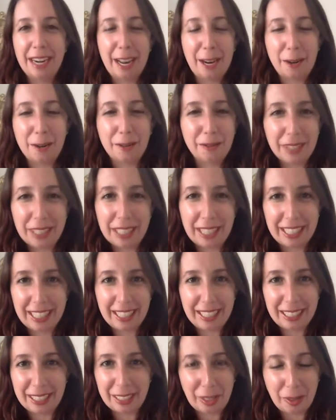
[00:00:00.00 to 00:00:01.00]
I don't really
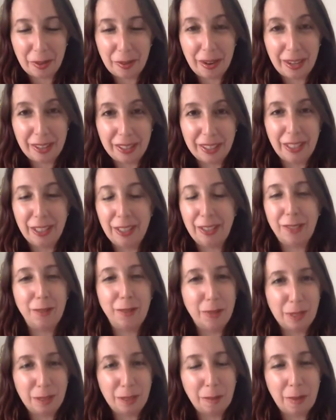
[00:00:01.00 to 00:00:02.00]
like to go out and do
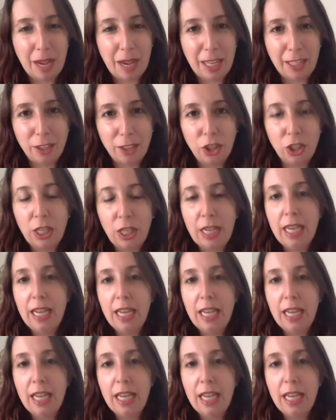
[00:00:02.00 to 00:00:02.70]
as much.